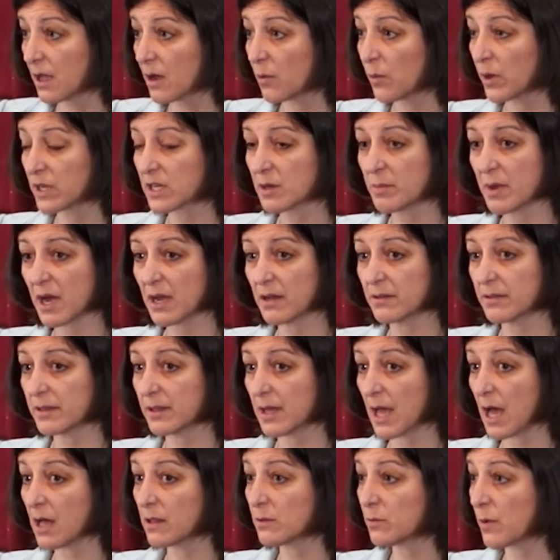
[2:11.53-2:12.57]
What about the
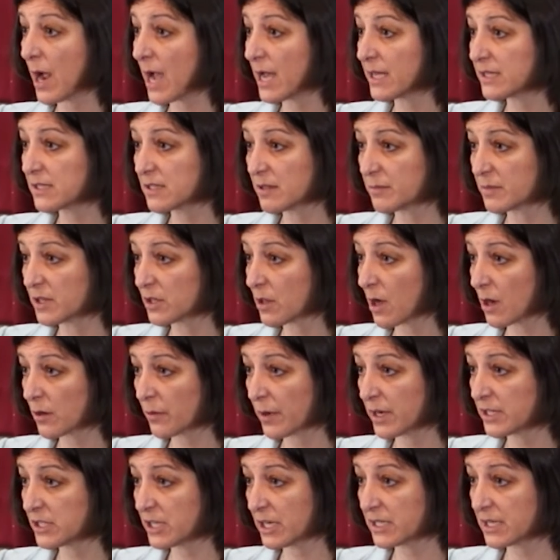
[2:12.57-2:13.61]
LRASM, the
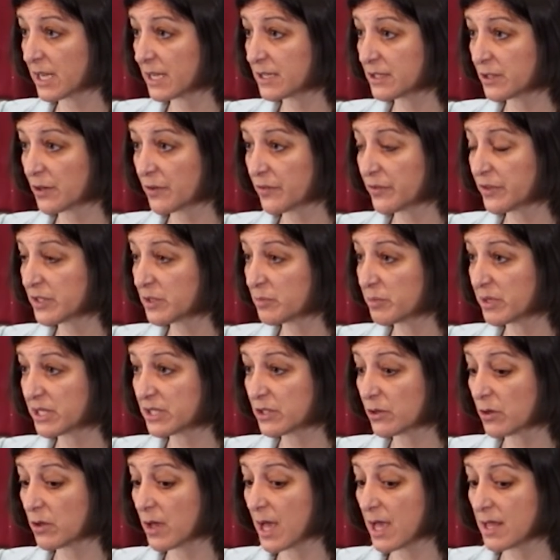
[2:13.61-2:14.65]
long-range anti-surface
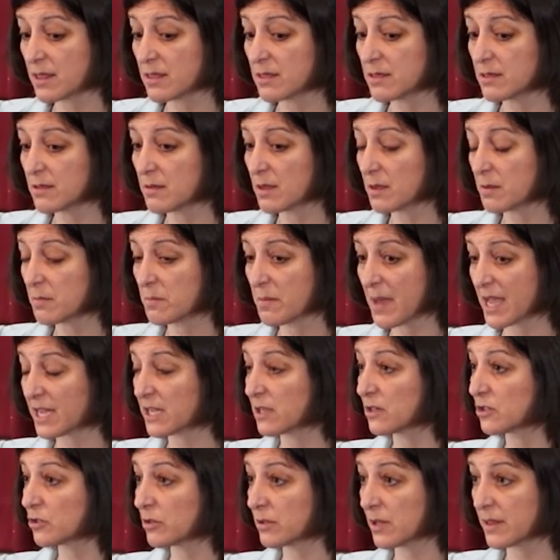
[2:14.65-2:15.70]
missile, and
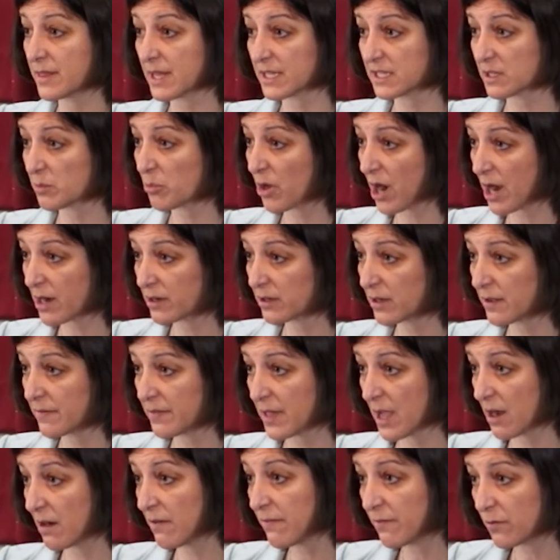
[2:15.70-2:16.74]
making sure that that's a priority of
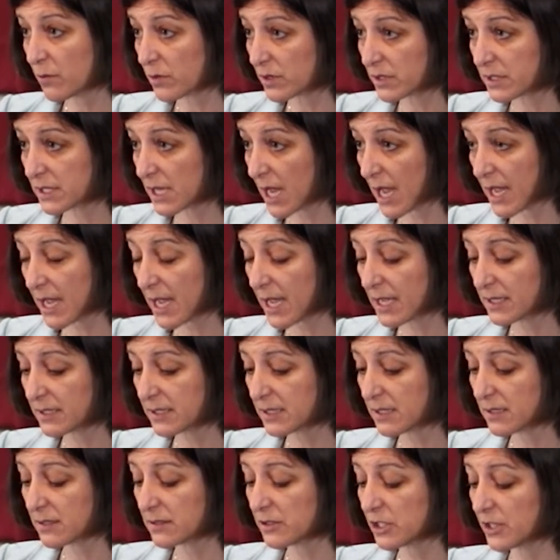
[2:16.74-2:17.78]
the Air Force? I
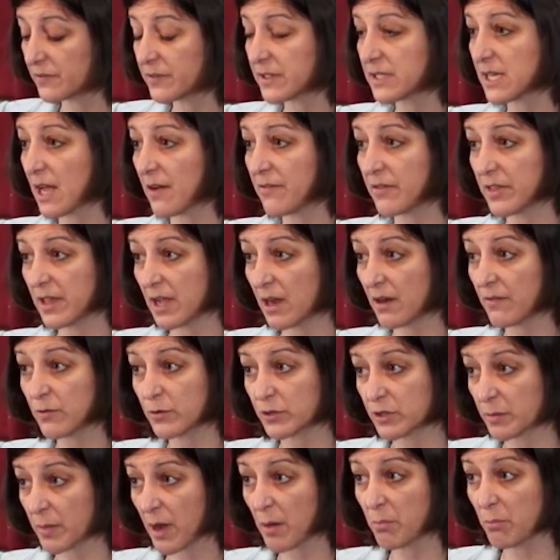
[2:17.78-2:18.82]
asked the Chief of Staff of the Air
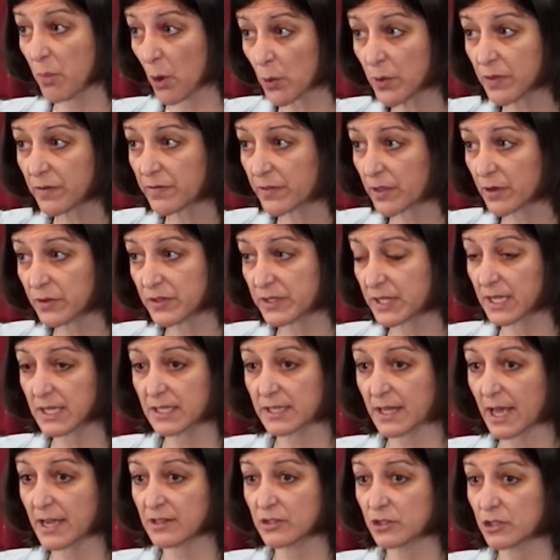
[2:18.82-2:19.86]
Force about both of those things
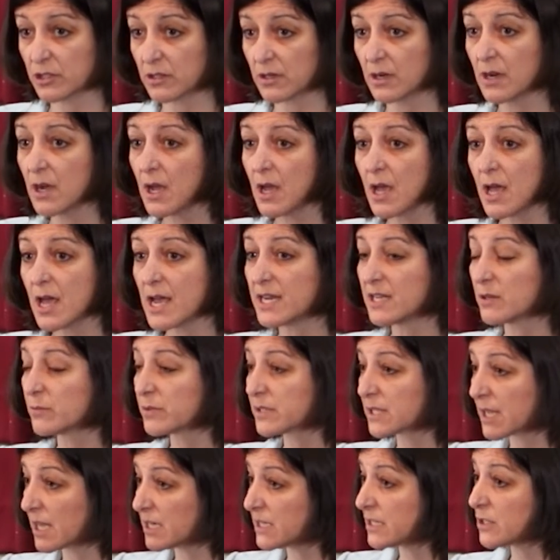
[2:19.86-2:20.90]
last year, and it
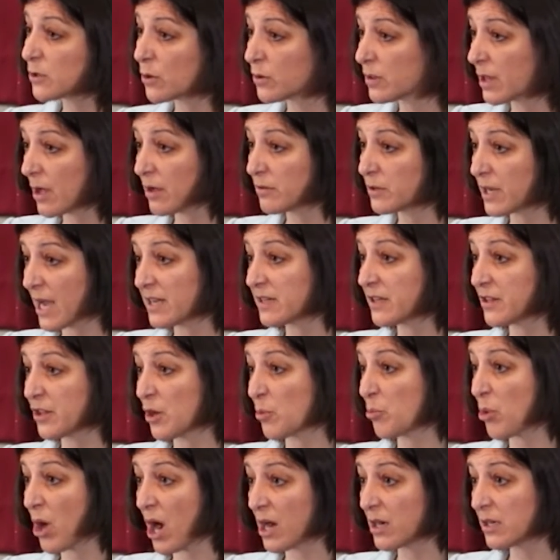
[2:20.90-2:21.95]
was kind of so low down in
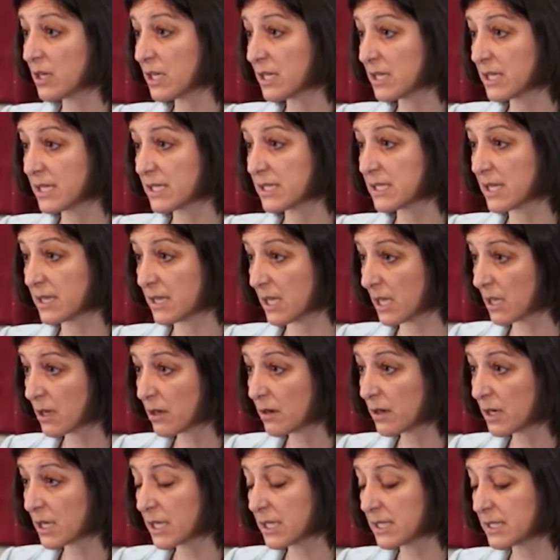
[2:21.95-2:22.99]
their priority list that the
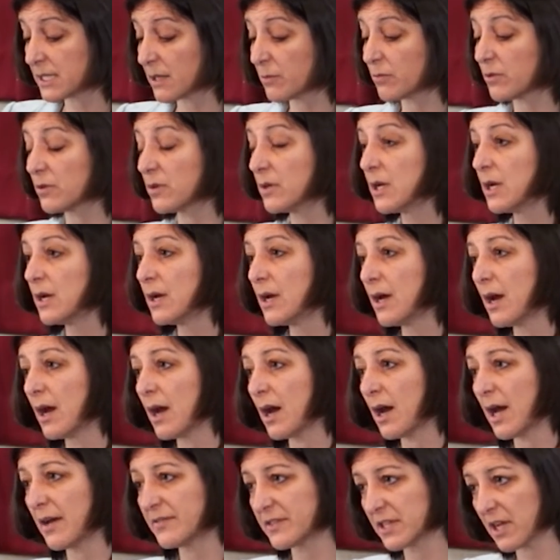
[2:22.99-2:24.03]
hearing, he said, well,
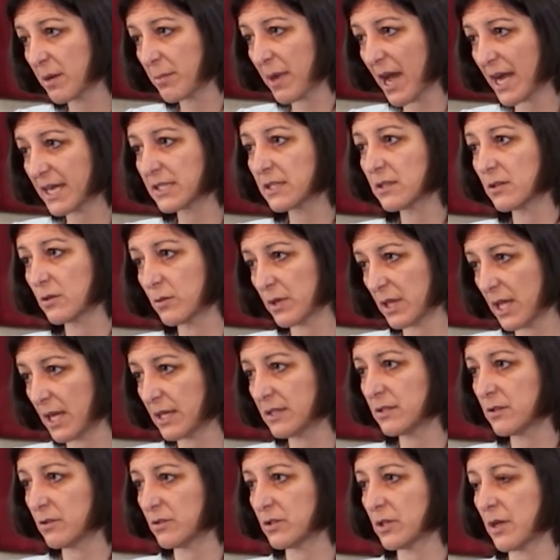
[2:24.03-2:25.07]
I'll have to get back to you with
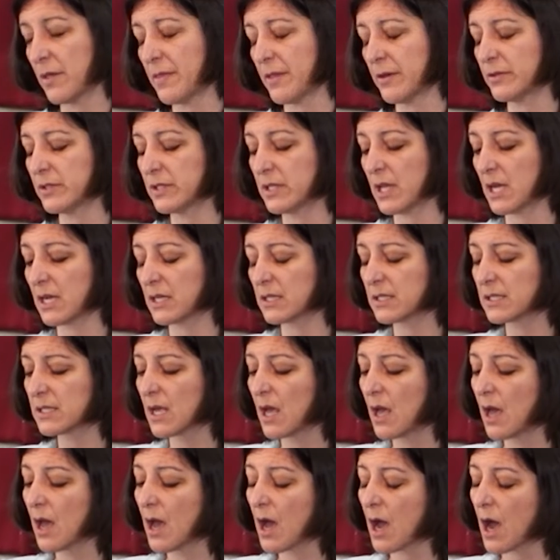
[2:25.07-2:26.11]
answers on those things.
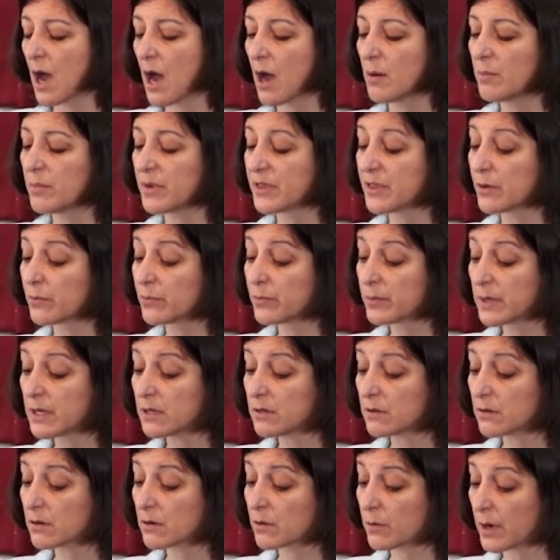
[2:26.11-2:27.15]
But the
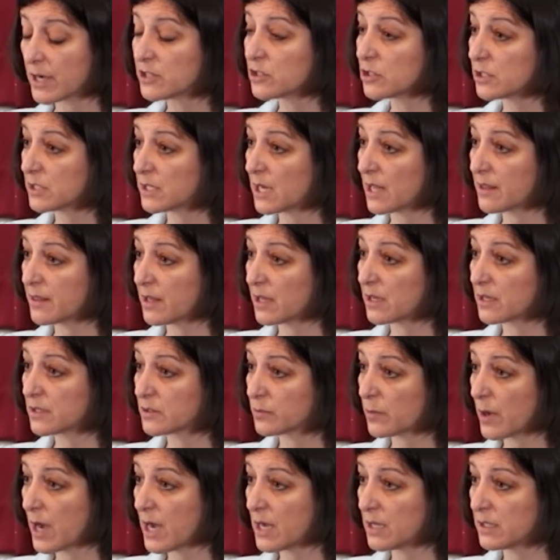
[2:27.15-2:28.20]
real question, I think,
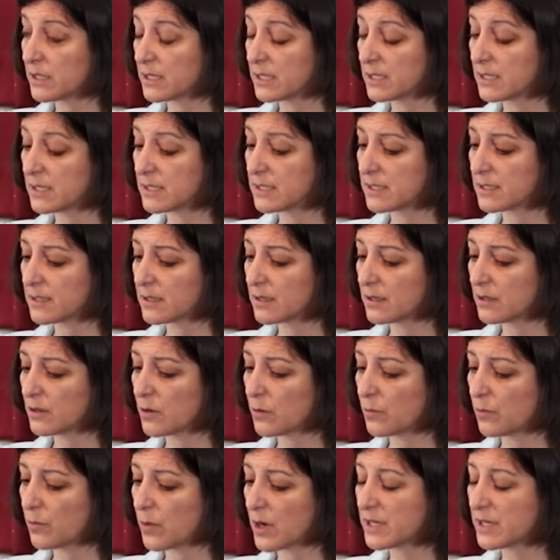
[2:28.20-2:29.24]
as well is,
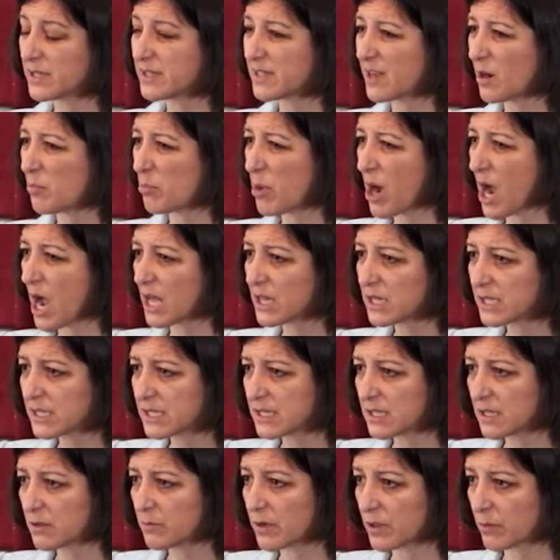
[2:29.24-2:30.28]
what is our
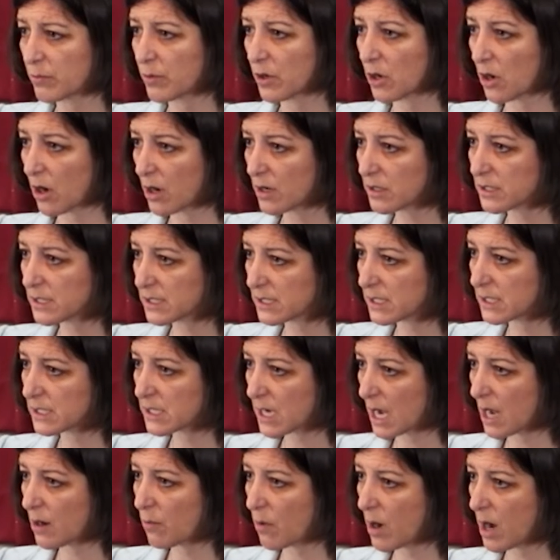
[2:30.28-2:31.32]
policy with regards to
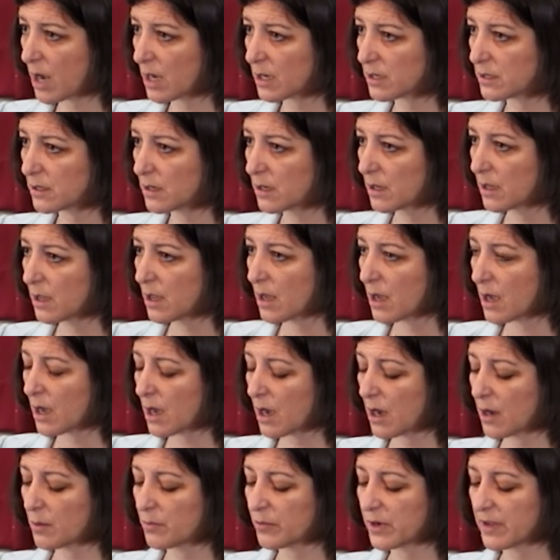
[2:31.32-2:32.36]

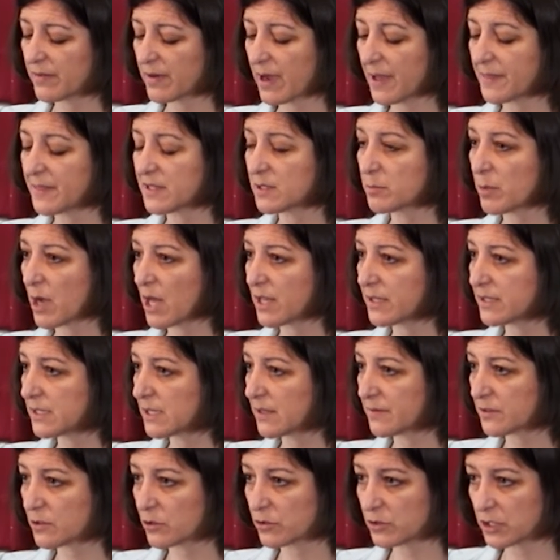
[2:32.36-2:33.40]
Taiwan? We've had this policy
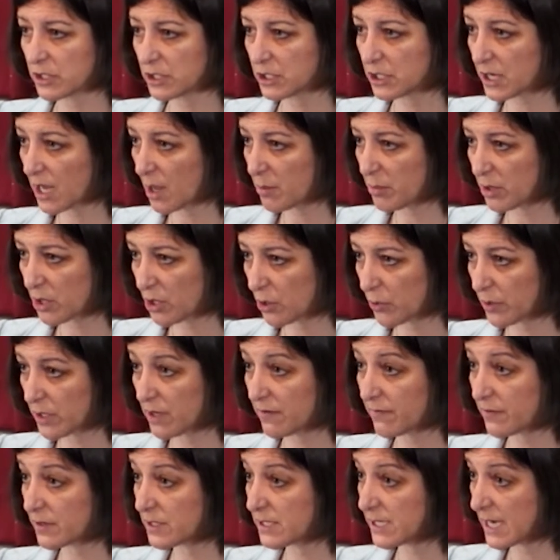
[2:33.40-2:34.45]
of strategic ambiguity
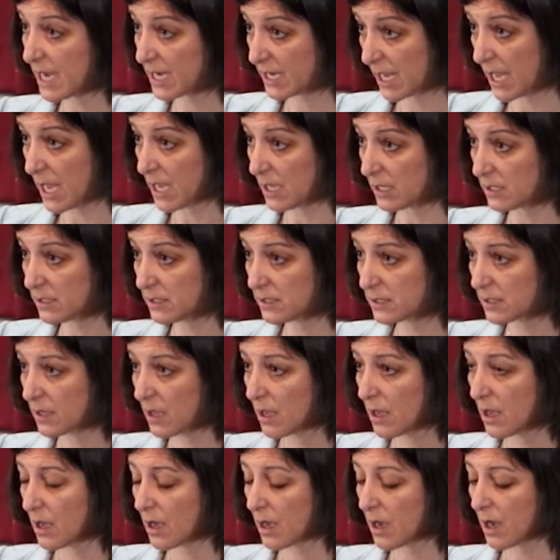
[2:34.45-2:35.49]
for decades,
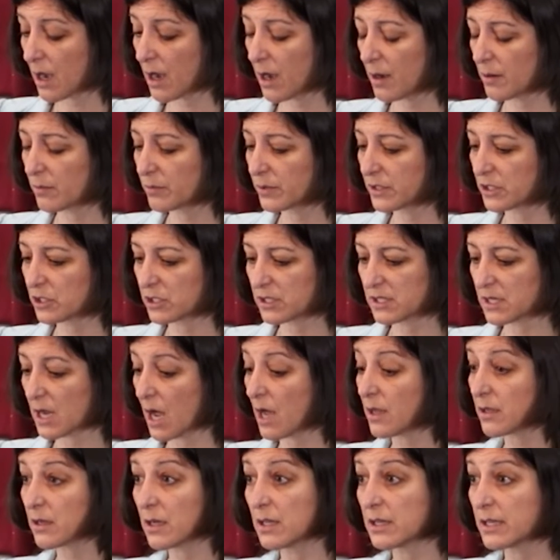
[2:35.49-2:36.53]
which is
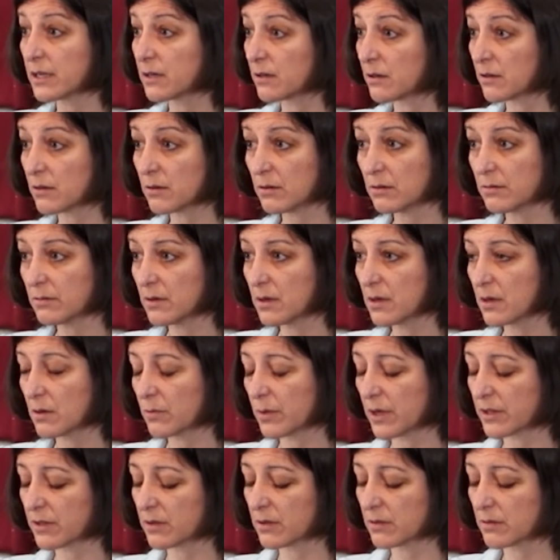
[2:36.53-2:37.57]
not clear
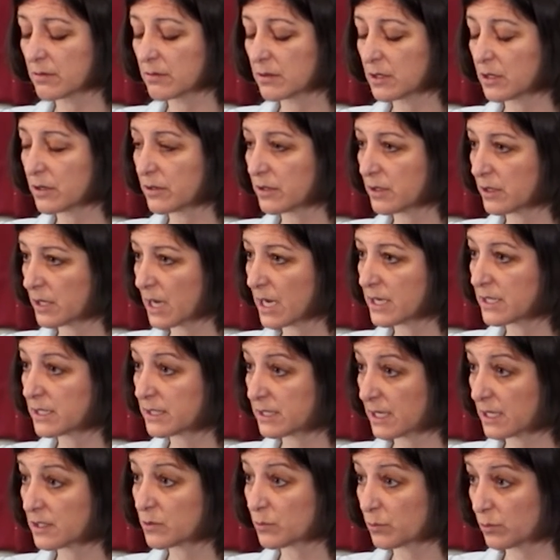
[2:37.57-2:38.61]
whether, the United
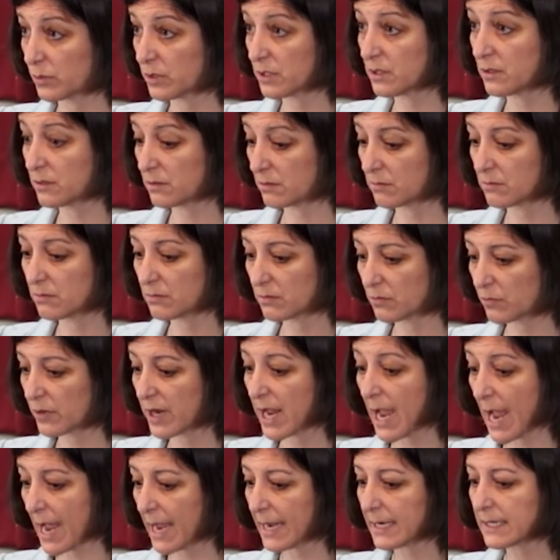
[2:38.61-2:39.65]
States would
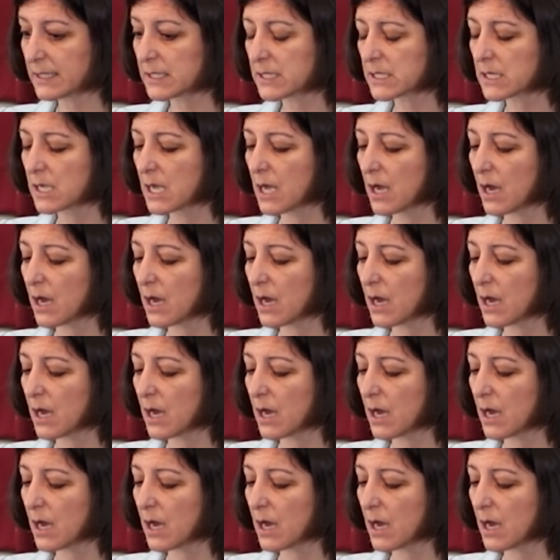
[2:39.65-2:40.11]
react.